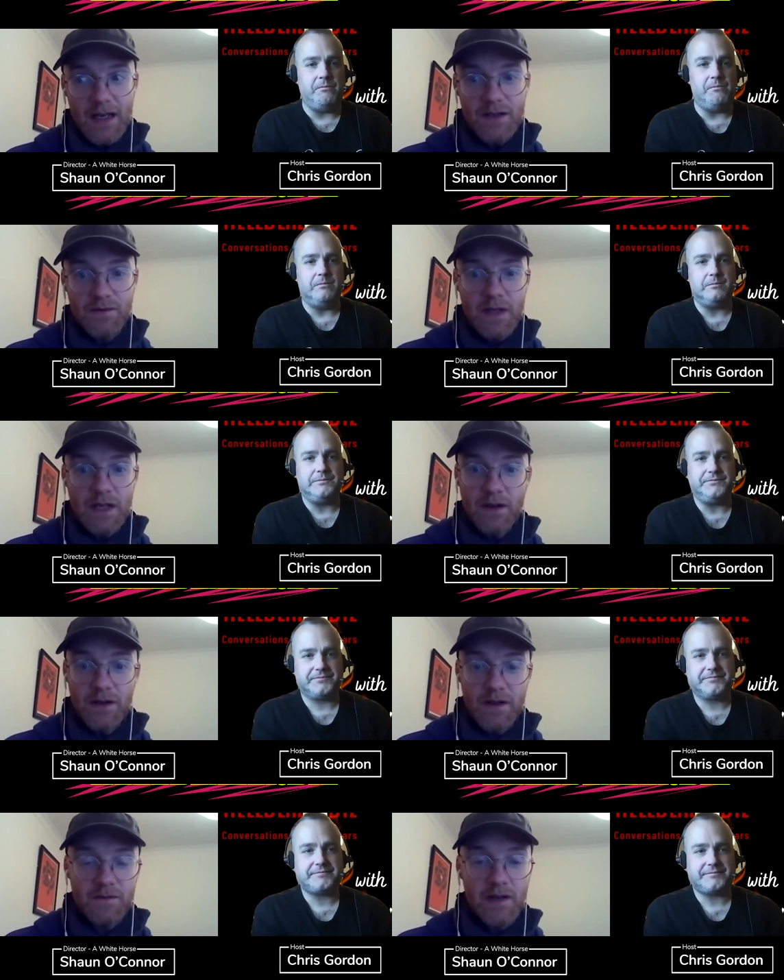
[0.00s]
Speaker 1: really good, and it's
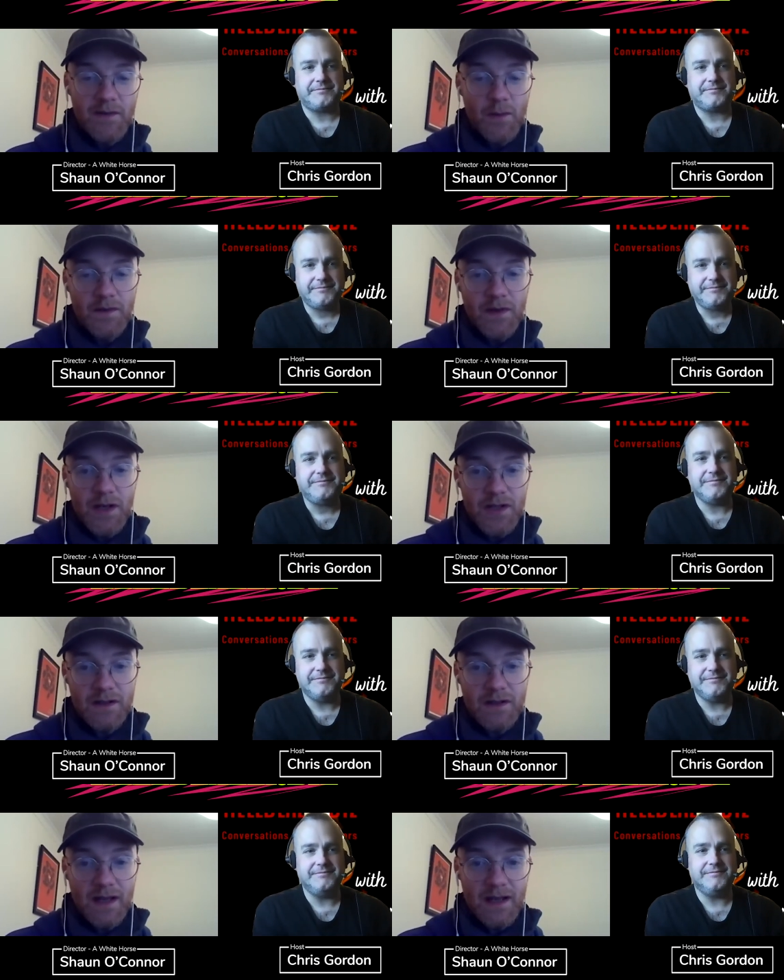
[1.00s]
great for
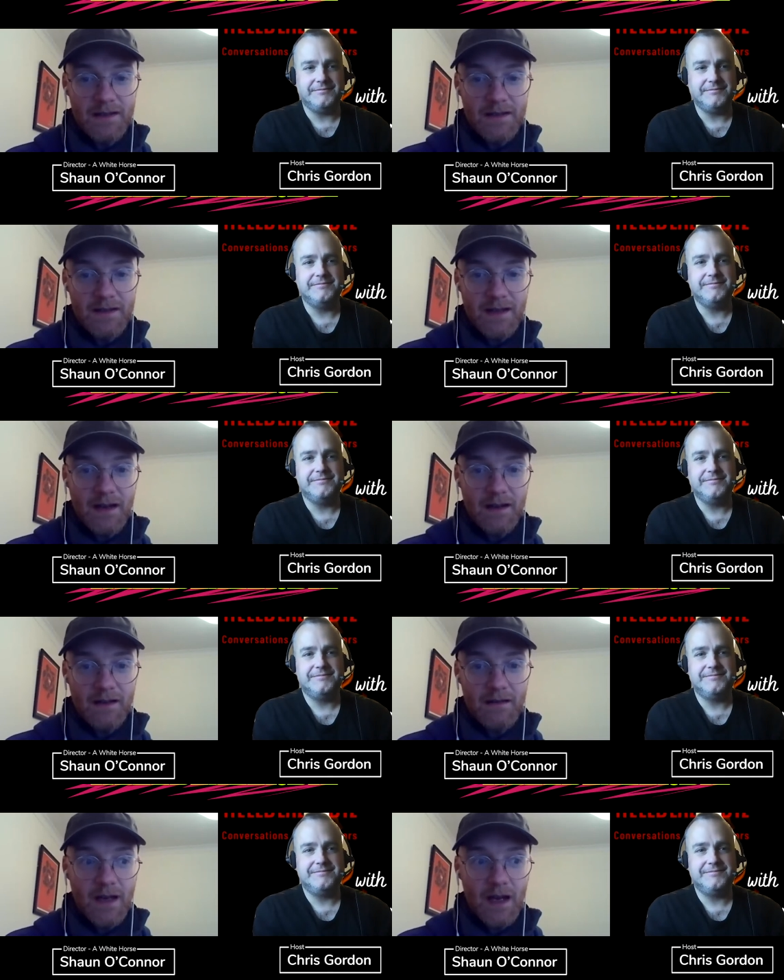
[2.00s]
motivation, and
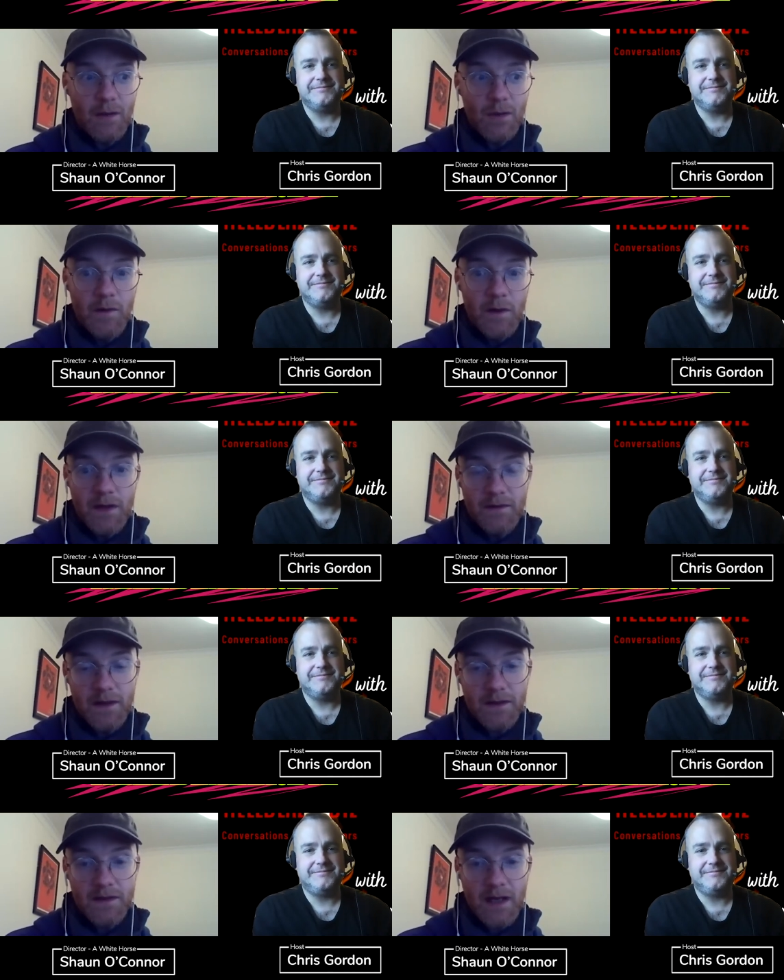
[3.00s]
will hopefully benefit
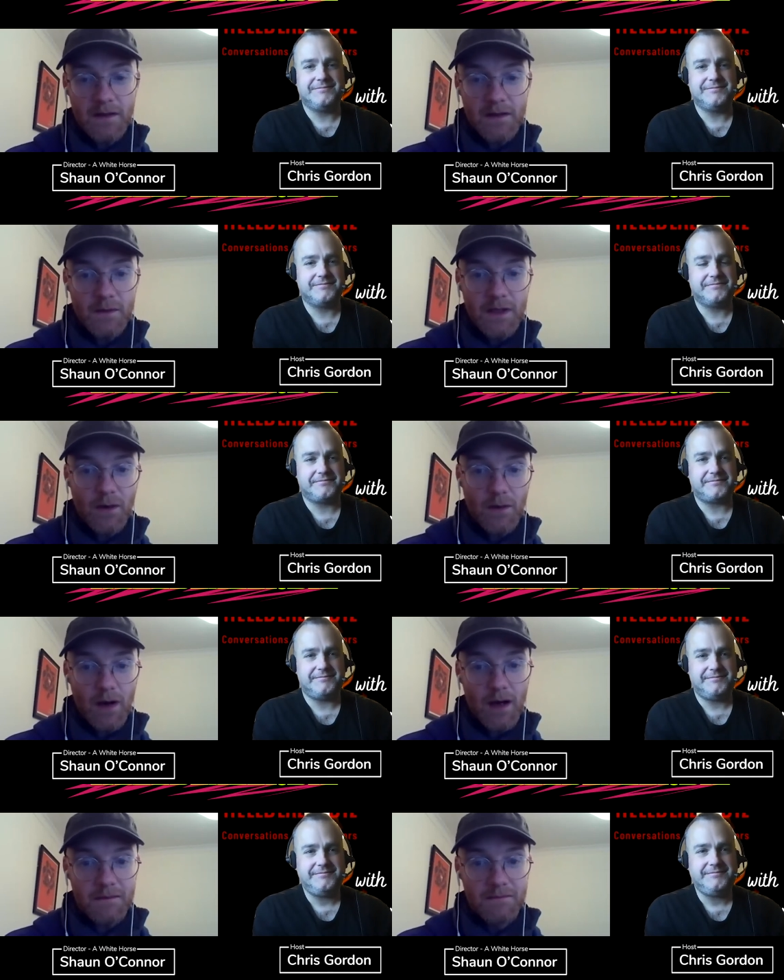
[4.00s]
us as we go
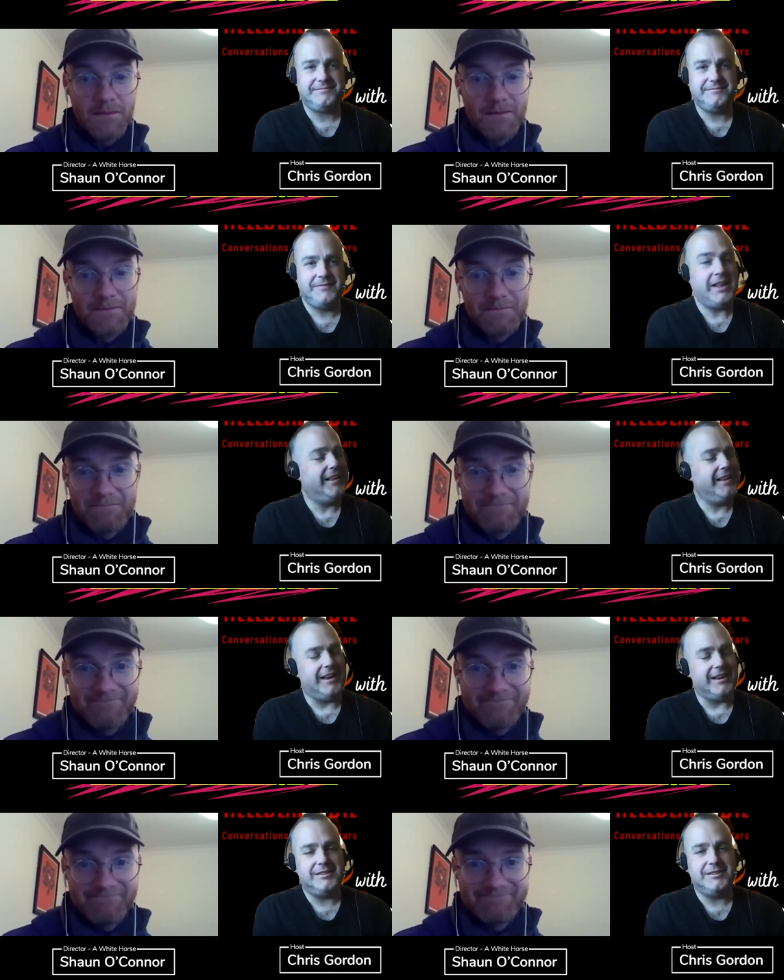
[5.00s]
on.
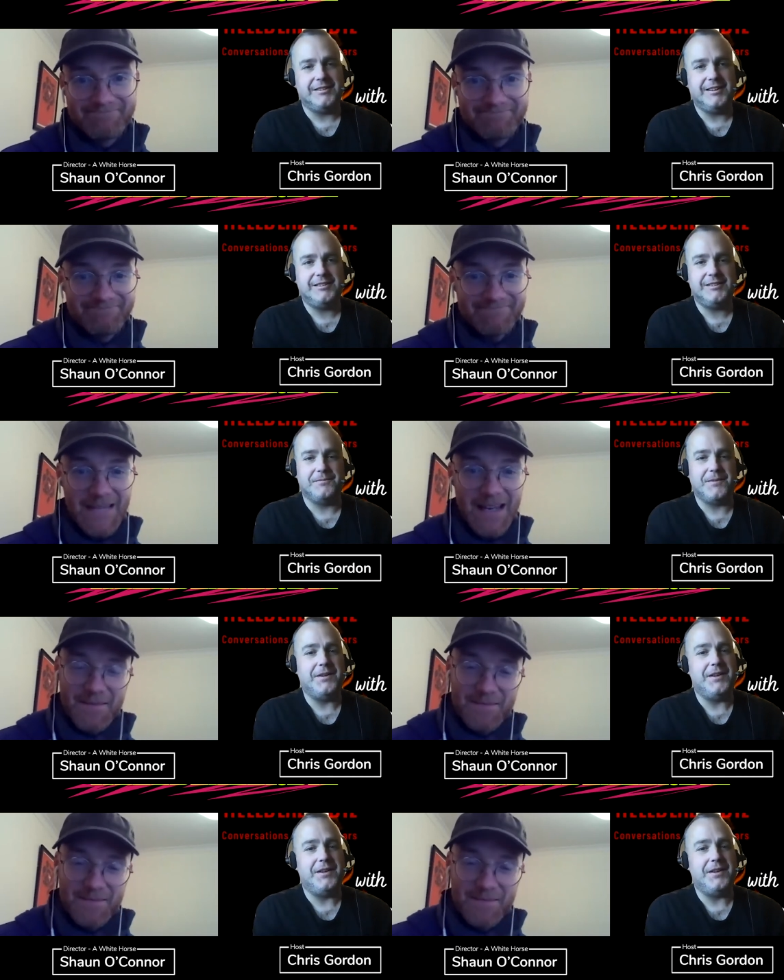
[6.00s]
Speaker 2: Excellent. Yeah.